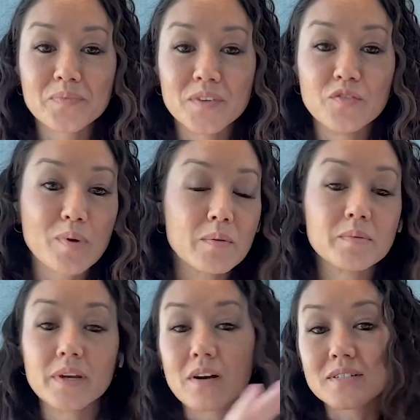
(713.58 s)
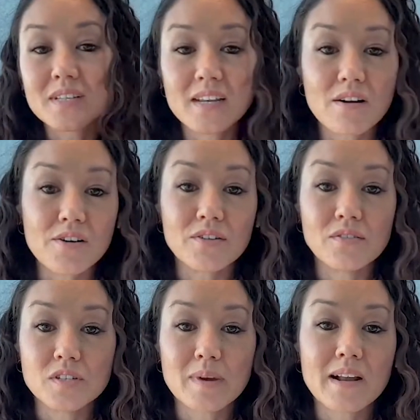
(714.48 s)
you've probably all seen
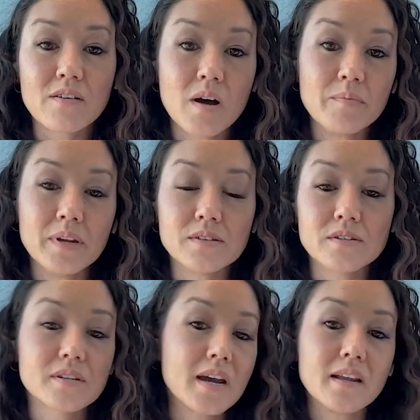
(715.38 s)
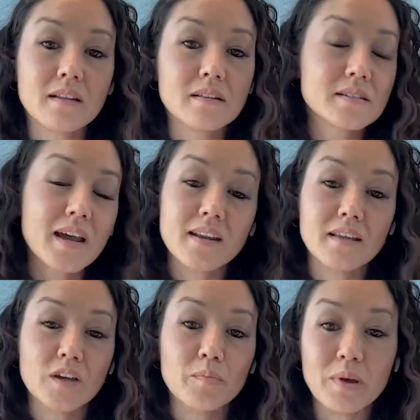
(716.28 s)
articles about how companies are tightening
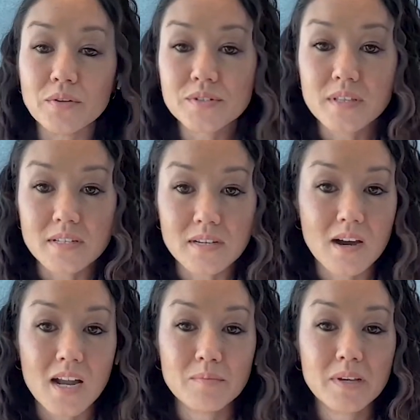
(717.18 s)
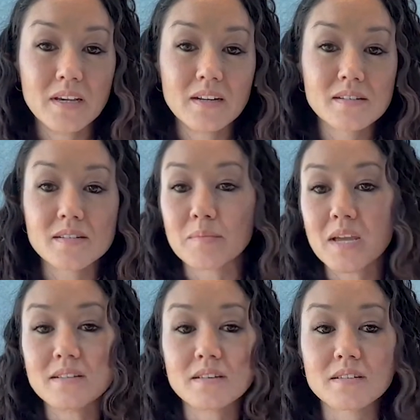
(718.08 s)
their belts in this economy. In some
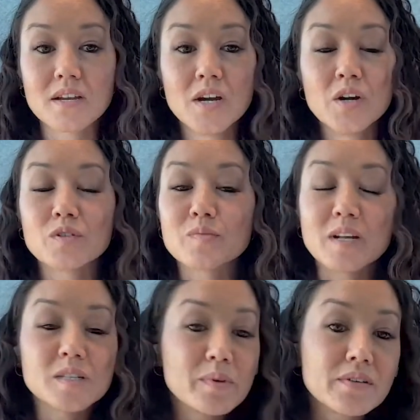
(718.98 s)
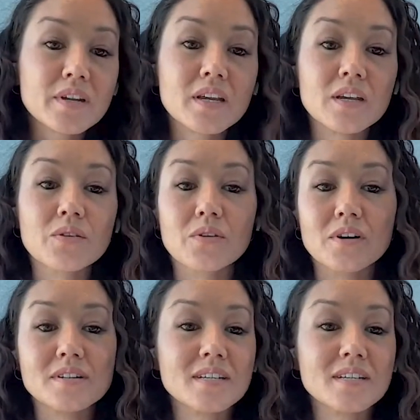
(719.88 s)
cases, responsibility or